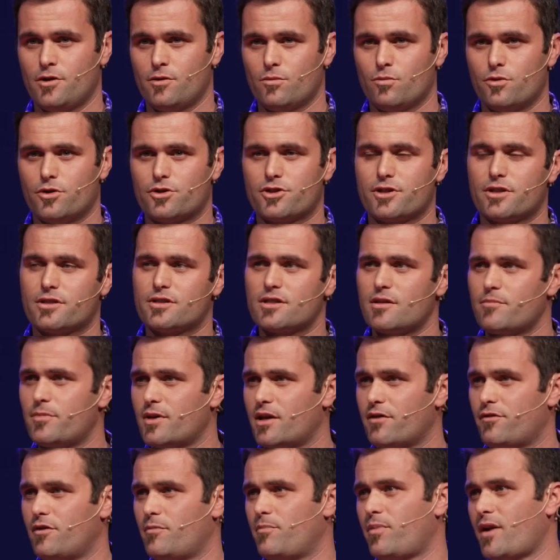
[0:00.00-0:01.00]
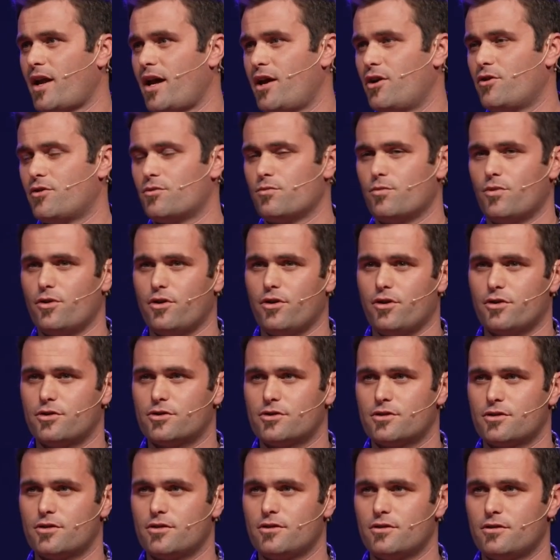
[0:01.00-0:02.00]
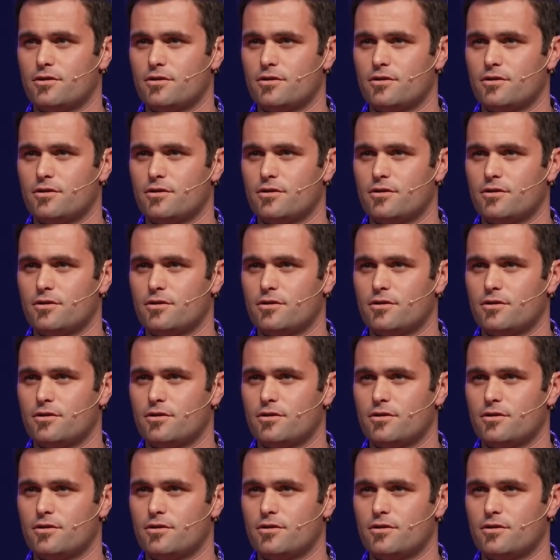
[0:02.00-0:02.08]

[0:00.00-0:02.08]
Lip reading: which is a bit of a play on words.